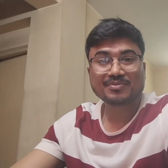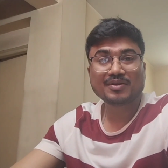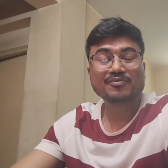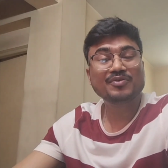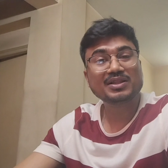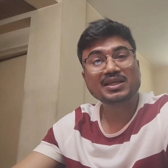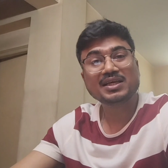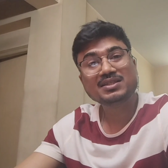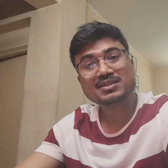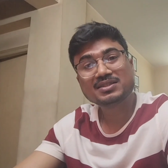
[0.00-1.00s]
with
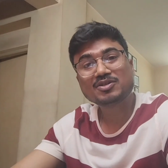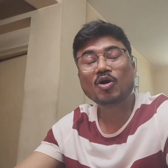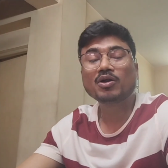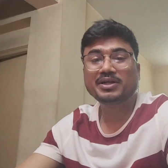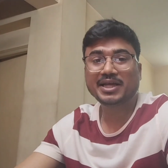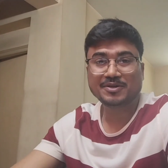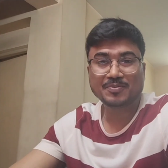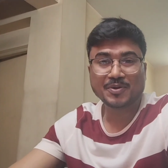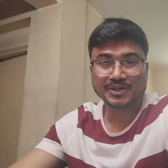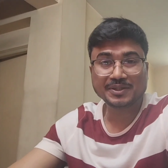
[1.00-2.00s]
his dead body.